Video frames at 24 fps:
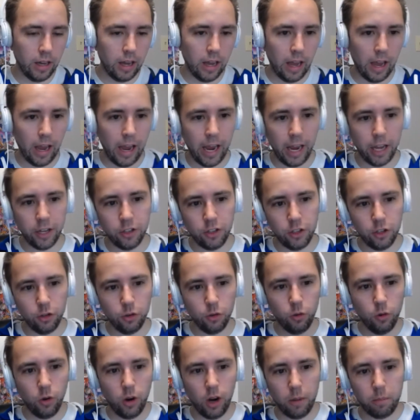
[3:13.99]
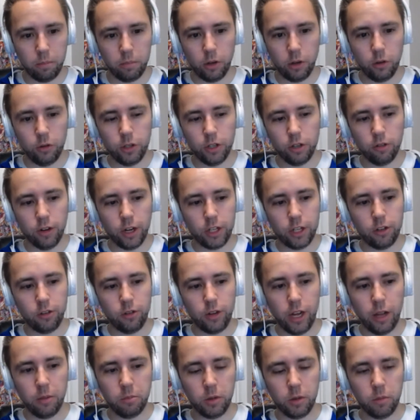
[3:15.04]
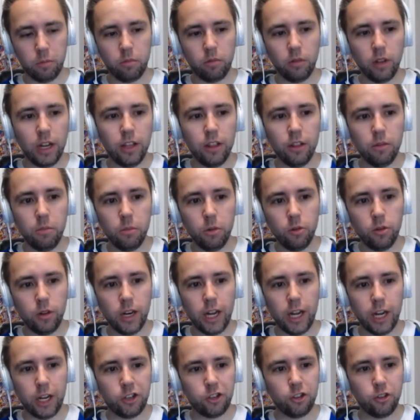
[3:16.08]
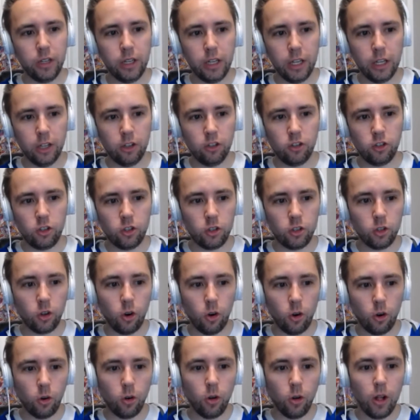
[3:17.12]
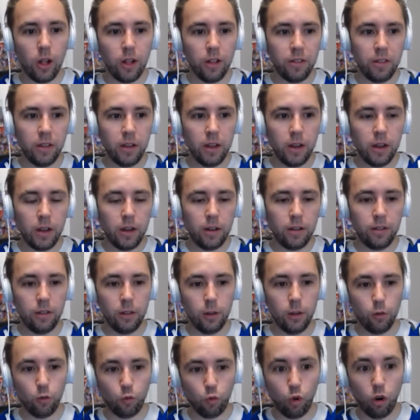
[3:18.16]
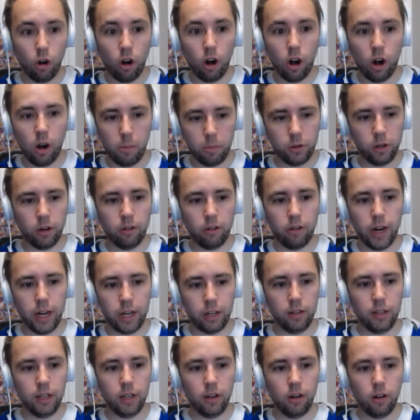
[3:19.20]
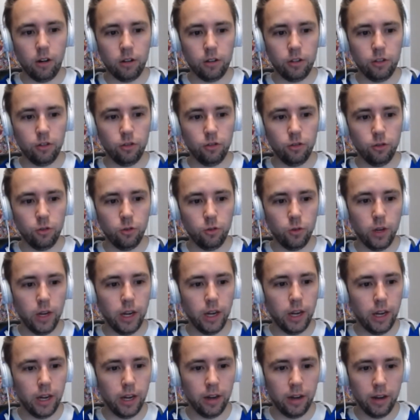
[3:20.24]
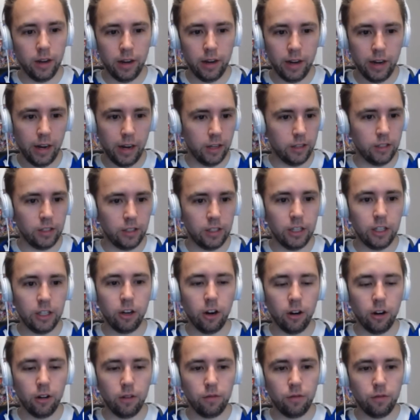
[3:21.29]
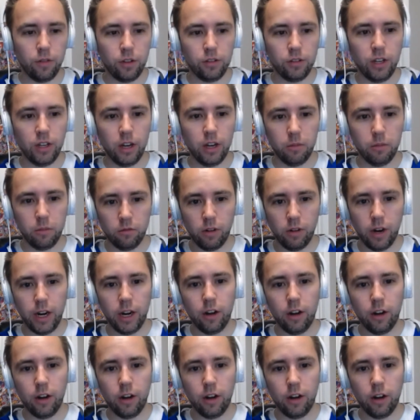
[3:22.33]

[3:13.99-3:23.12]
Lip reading: as you upload your retro games and play them, you can actually install the ROM directly onto an SD card, for example, right